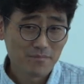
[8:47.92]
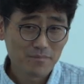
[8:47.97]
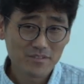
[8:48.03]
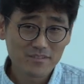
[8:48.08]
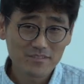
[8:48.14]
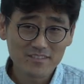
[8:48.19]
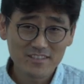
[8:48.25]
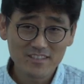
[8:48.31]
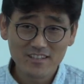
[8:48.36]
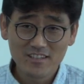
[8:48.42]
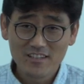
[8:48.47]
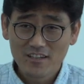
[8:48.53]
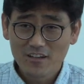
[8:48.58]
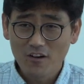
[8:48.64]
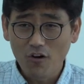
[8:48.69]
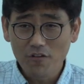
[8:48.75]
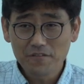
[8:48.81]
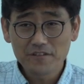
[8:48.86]
But you see,
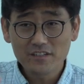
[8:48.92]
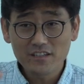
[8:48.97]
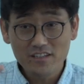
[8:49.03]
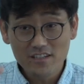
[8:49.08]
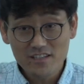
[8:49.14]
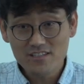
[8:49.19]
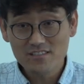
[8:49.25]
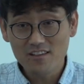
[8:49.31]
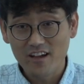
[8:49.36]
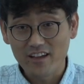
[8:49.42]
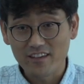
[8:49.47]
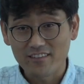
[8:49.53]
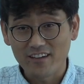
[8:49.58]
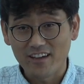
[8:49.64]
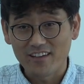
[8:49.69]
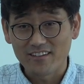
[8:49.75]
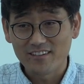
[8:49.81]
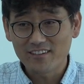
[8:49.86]
often it is
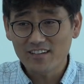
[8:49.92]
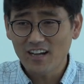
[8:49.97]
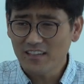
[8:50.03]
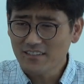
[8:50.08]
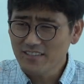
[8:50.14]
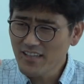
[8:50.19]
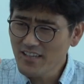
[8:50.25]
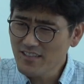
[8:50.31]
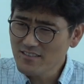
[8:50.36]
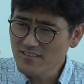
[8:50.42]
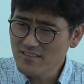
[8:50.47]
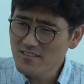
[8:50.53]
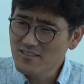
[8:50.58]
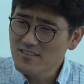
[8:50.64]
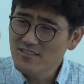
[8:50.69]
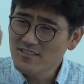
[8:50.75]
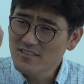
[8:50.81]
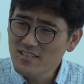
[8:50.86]
like that. God takes
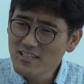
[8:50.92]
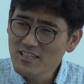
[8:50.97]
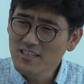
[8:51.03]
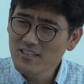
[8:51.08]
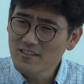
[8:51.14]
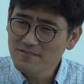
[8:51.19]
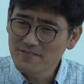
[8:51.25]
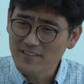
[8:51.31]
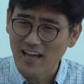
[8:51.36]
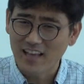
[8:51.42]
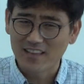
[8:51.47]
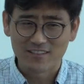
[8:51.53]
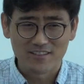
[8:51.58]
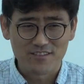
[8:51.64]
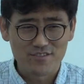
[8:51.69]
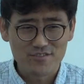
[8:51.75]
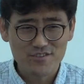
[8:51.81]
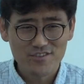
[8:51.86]
the seed of
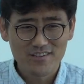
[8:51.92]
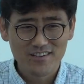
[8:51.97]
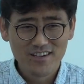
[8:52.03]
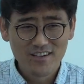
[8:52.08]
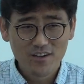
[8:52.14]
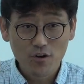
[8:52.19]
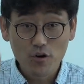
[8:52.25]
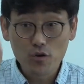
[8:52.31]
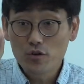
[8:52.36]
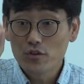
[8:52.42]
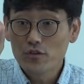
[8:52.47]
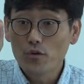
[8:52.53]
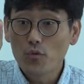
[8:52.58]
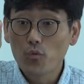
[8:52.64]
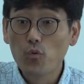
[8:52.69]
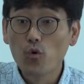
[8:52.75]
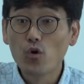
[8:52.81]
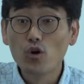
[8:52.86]
knowledge or
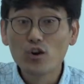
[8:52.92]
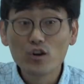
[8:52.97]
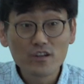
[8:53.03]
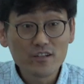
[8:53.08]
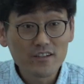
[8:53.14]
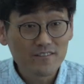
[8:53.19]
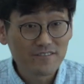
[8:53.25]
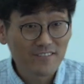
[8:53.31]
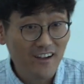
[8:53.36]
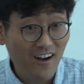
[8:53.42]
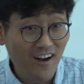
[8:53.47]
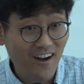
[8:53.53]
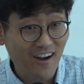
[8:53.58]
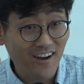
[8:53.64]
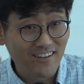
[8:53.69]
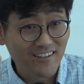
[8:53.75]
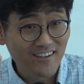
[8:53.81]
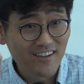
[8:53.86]
the Word of
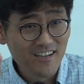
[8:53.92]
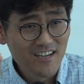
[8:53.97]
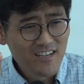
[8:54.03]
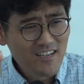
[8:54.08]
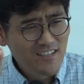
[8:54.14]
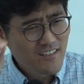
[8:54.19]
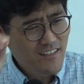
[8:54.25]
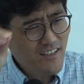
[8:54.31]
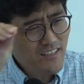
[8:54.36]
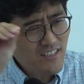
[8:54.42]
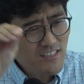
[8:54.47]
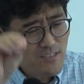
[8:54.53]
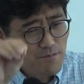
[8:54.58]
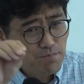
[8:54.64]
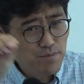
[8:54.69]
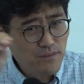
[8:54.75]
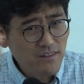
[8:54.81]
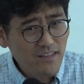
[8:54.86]
God that
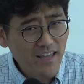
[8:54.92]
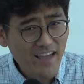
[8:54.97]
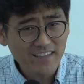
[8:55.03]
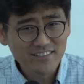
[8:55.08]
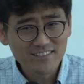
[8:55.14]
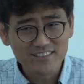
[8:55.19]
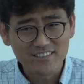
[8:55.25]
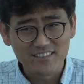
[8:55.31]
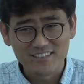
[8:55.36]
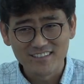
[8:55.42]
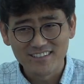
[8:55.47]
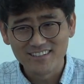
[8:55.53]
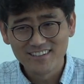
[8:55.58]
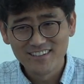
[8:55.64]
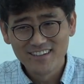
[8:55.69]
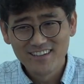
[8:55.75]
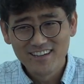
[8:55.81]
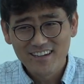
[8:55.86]
gets planted
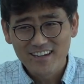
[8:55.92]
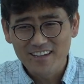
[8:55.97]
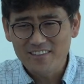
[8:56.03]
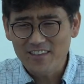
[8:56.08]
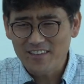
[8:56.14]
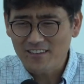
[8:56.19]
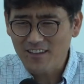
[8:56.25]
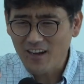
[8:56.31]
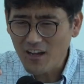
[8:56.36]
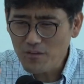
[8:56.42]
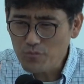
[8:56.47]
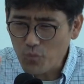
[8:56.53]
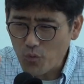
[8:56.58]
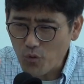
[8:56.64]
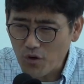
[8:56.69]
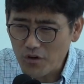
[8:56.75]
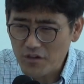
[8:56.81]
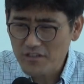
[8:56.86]
and then God
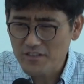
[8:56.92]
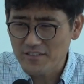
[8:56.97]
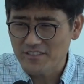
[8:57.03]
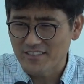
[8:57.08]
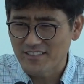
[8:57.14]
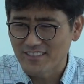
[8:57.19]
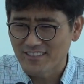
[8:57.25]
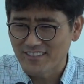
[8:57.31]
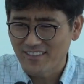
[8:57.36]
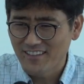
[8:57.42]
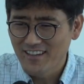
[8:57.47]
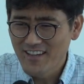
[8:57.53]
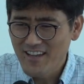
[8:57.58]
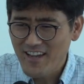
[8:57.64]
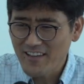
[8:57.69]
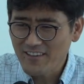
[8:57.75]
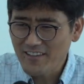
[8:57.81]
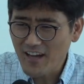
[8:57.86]
waters it
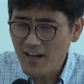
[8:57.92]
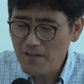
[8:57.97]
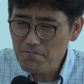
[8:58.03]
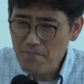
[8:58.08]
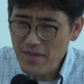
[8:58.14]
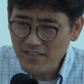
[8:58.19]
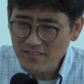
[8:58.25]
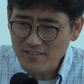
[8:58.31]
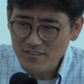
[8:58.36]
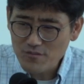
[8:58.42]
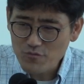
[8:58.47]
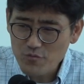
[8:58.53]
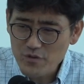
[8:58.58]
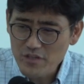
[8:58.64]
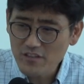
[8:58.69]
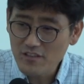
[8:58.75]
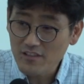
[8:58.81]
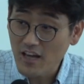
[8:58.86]
and God makes it
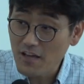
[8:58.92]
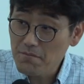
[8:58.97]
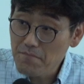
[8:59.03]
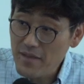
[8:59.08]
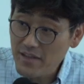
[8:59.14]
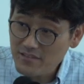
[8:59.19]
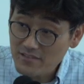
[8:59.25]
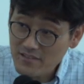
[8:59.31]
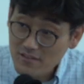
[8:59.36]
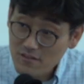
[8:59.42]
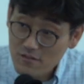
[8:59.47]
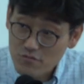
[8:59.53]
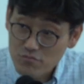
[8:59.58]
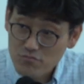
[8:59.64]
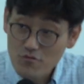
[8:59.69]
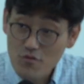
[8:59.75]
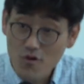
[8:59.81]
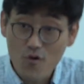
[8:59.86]
real, God makes it
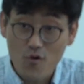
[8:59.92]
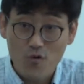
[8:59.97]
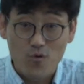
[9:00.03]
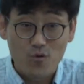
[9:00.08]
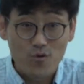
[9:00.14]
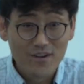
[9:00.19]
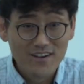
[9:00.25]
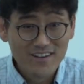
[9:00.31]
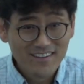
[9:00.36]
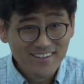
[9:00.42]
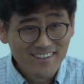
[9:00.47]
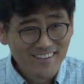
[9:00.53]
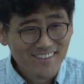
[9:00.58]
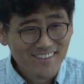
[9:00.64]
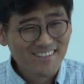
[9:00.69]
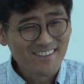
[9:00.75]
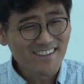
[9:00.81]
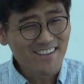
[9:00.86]
grow
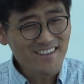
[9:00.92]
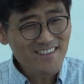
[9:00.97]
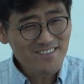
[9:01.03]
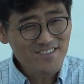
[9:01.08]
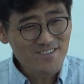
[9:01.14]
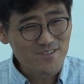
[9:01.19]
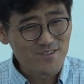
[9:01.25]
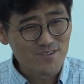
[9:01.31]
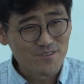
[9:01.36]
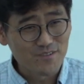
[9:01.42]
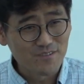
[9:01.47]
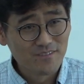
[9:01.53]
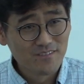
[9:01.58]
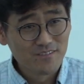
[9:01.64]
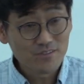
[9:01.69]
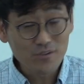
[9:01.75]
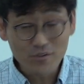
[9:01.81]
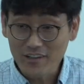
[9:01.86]
in you.
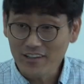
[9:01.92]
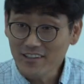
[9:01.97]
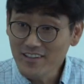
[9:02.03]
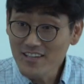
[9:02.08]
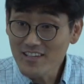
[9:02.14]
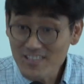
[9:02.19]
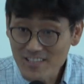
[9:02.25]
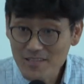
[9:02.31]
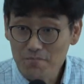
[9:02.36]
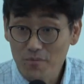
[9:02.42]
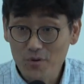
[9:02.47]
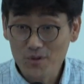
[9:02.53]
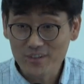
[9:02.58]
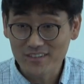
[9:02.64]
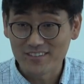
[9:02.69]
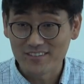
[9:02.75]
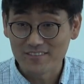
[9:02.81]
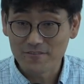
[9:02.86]
So it is
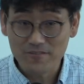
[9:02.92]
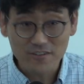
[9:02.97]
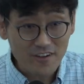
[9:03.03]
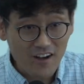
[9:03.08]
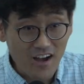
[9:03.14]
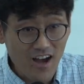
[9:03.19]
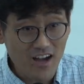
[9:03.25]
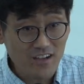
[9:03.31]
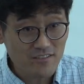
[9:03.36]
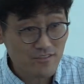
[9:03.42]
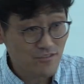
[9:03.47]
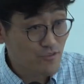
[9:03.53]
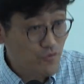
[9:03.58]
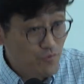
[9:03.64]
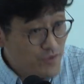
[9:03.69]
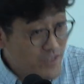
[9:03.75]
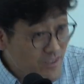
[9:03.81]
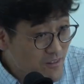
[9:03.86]
important for us
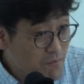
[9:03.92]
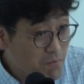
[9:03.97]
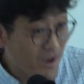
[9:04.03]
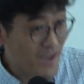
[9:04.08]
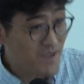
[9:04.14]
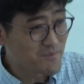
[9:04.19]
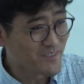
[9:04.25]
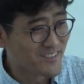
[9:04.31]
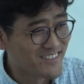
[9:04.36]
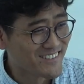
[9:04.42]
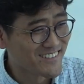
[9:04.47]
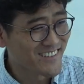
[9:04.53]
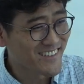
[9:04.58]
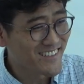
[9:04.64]
to read the Bible.